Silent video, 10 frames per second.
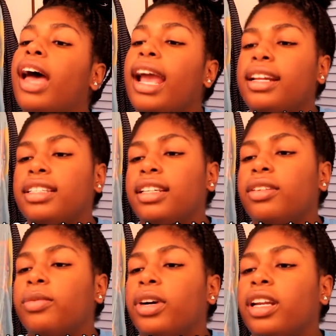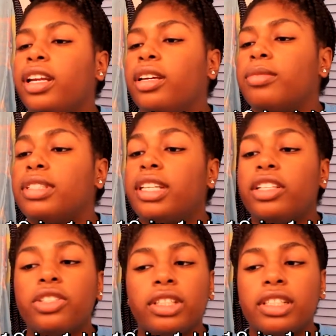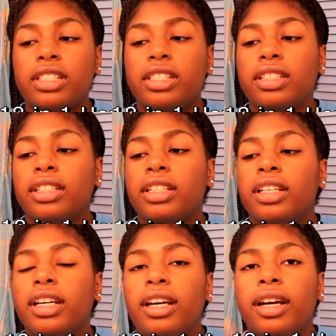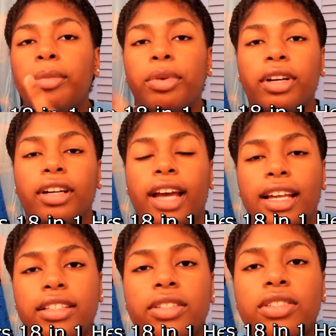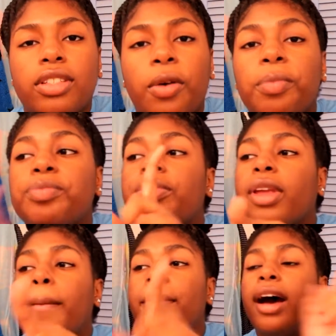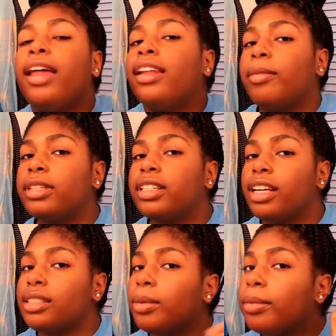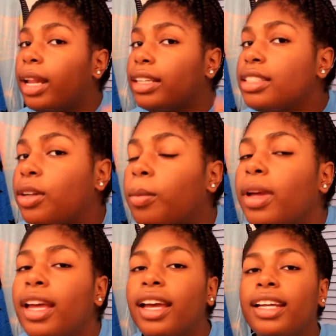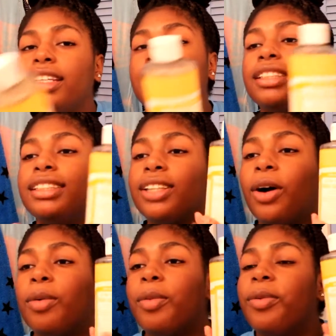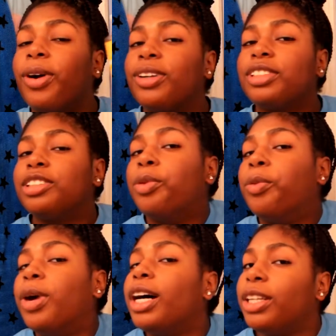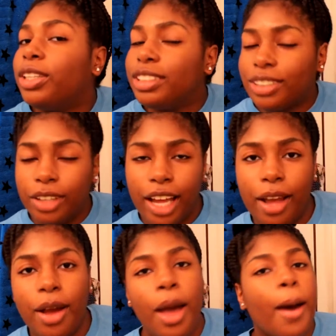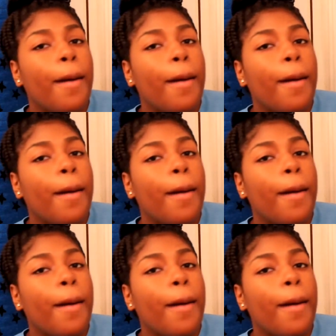18-in-1 Hemp Citrus Pure Castile soap. But let me tell y'all something about this soap. This soap works wonders, okay?